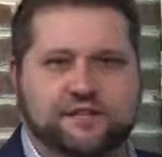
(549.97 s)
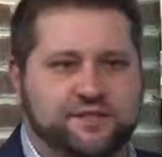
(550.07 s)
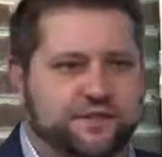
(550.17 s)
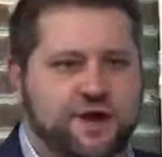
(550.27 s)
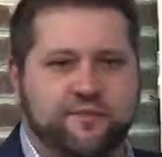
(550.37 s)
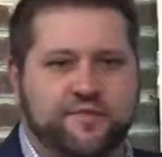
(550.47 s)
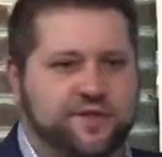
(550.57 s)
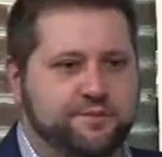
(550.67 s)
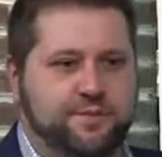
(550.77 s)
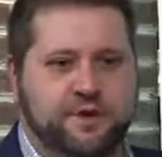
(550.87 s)
Instagram,
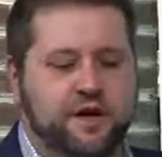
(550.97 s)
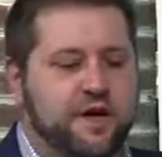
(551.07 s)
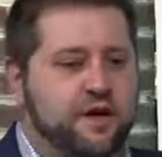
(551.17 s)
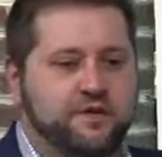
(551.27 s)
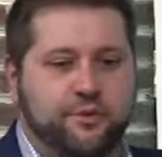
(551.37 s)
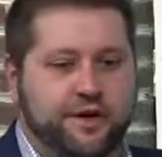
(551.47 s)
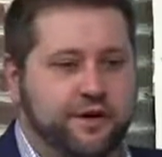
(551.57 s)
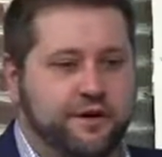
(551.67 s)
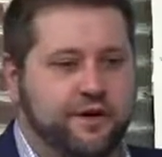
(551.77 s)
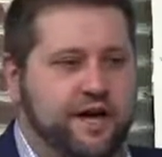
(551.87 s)
Facebook.
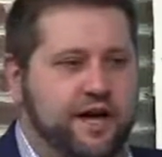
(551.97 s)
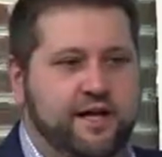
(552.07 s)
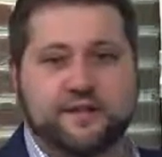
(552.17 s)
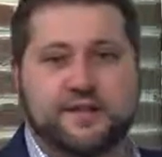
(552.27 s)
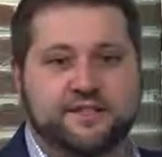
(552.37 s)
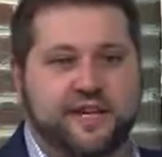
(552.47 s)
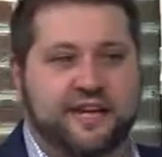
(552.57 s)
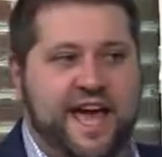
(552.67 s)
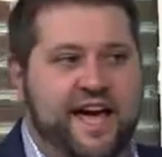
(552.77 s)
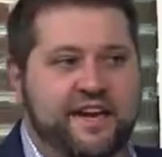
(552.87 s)
Twitter, uh,
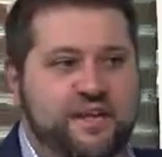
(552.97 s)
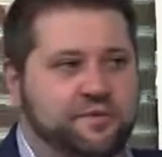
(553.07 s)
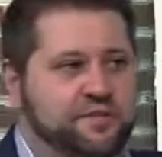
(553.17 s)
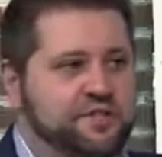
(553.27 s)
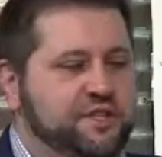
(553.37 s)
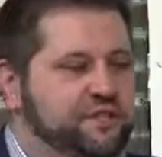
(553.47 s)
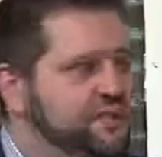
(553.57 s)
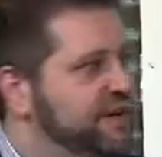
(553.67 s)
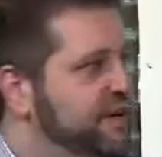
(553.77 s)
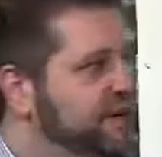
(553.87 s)
LinkedIn at Evil Genius
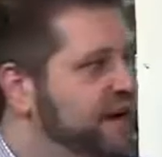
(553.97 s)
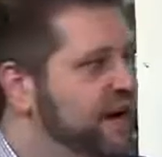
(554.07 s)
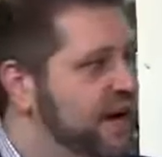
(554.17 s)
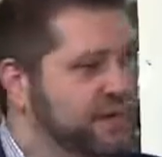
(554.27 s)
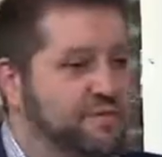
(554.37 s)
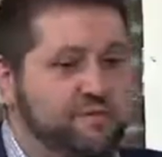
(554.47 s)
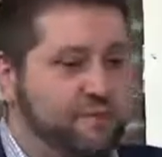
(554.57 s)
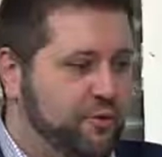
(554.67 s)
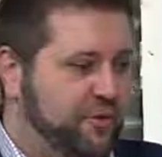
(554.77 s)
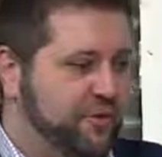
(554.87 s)
Beer. Um, and if
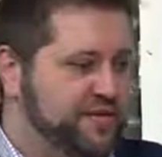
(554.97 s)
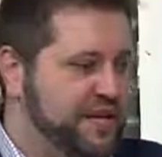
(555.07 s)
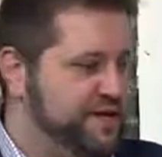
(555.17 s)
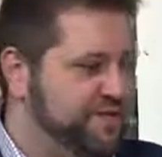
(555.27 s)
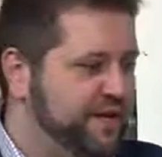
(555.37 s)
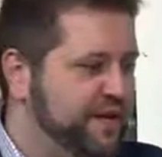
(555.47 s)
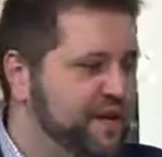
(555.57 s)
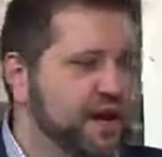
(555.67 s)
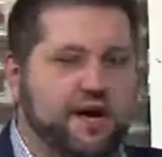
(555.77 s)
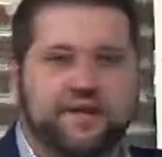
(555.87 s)
people want to reach out to me,
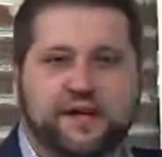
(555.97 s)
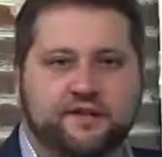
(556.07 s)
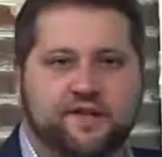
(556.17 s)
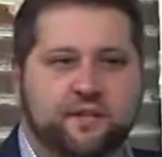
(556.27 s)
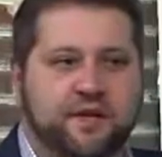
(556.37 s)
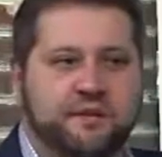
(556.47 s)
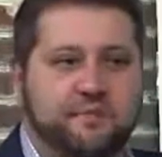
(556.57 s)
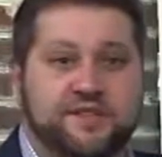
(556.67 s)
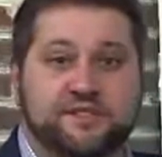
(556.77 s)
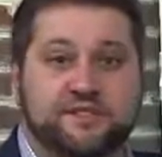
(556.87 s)
uh, they can send me a
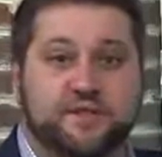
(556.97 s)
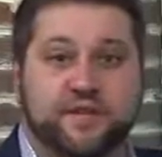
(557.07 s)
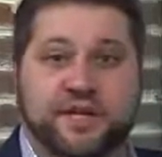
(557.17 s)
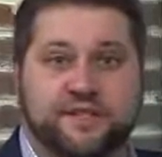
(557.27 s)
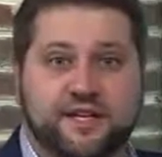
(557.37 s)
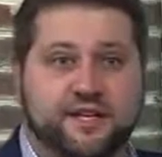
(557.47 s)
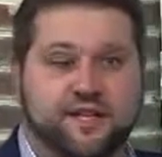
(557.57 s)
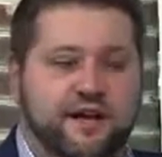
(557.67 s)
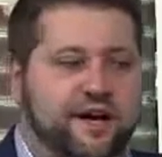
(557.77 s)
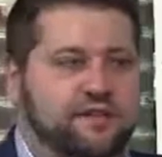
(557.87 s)
message on LinkedIn.
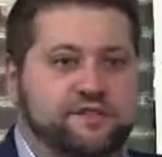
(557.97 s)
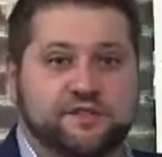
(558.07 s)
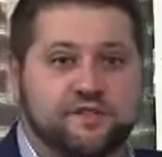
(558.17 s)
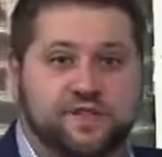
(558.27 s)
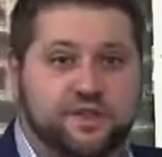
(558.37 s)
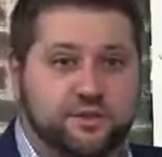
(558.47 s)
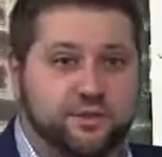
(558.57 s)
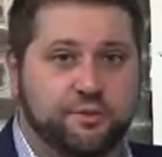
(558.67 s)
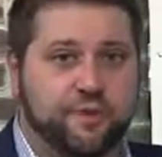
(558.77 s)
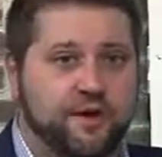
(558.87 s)
Uh, just see
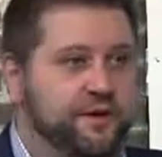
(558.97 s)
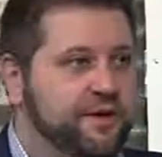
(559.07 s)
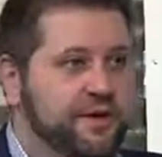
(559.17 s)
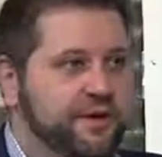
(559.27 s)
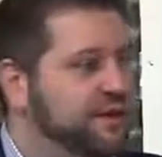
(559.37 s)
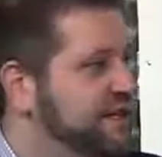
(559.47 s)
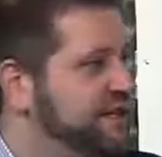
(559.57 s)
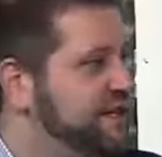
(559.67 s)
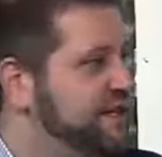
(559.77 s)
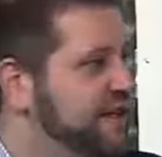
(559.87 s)
Luke Bowen on
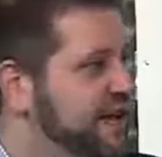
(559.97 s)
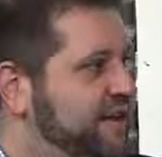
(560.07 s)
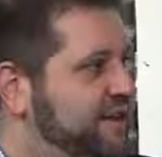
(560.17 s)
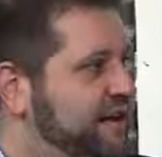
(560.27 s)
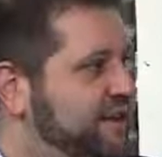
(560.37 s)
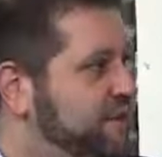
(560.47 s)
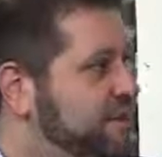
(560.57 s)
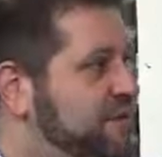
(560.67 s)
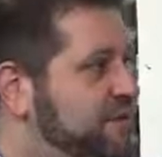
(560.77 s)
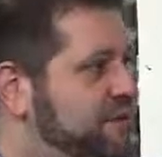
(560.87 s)
LinkedIn, and uh, they'll
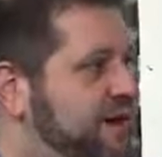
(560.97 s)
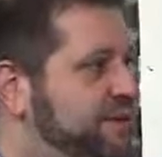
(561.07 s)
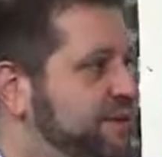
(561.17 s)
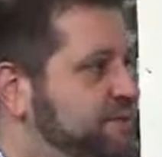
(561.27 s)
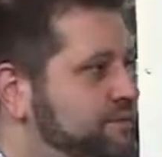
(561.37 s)
be able to find me.